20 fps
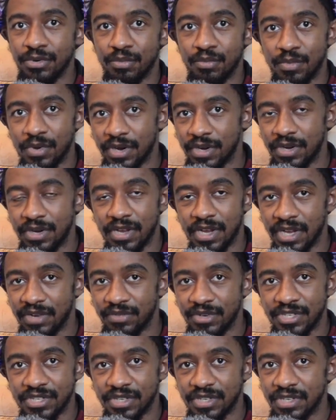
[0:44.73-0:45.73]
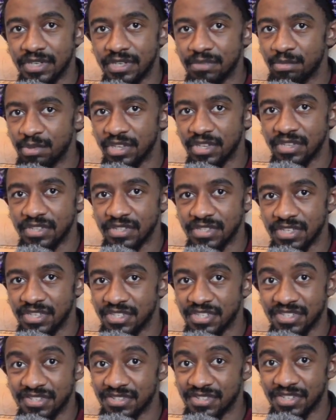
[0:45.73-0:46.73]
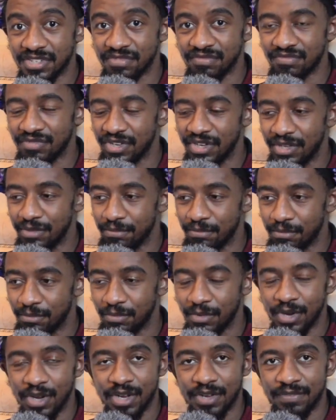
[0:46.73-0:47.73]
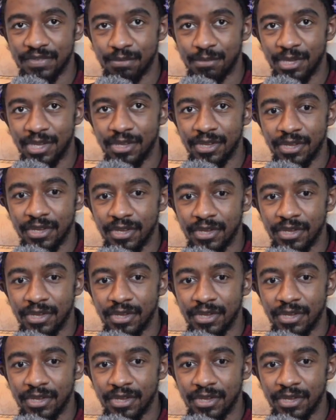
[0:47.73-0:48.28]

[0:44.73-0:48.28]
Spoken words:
1 I returned because it just didn't really work for me.